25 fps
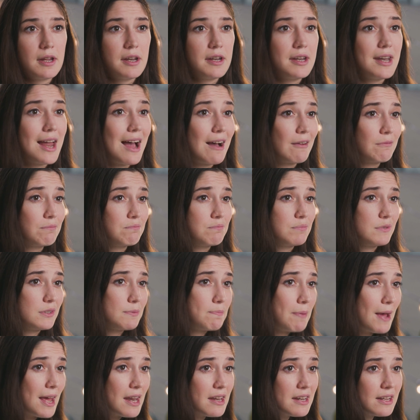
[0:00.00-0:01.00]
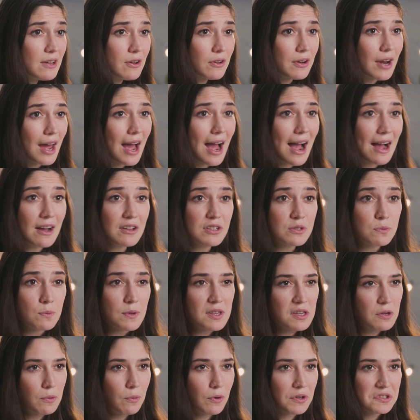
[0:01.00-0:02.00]
Now, depending on how
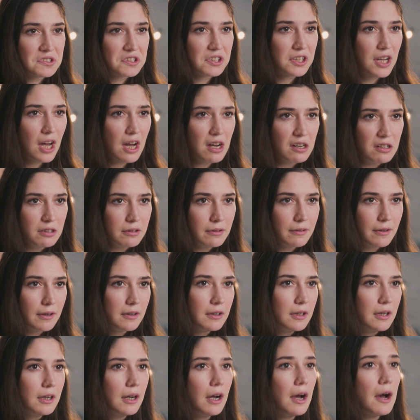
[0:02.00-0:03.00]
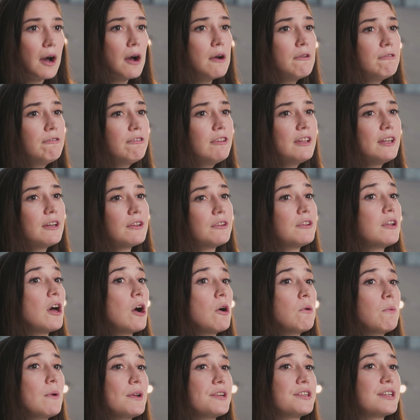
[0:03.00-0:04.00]
sweet you want to go, hopefully you'll
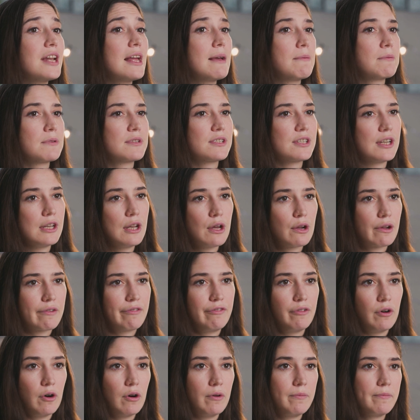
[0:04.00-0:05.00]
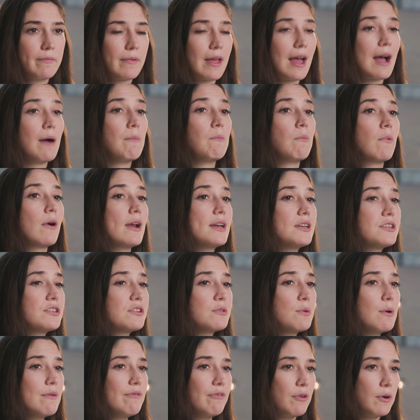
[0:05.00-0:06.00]
know which labels to look for and which
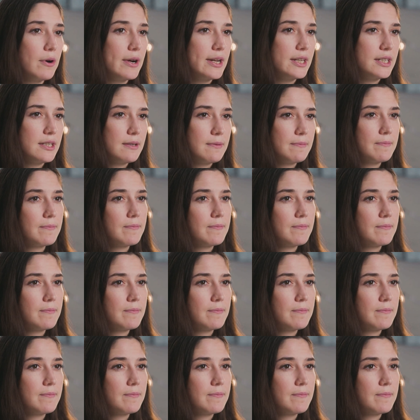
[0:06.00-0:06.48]
to avoid.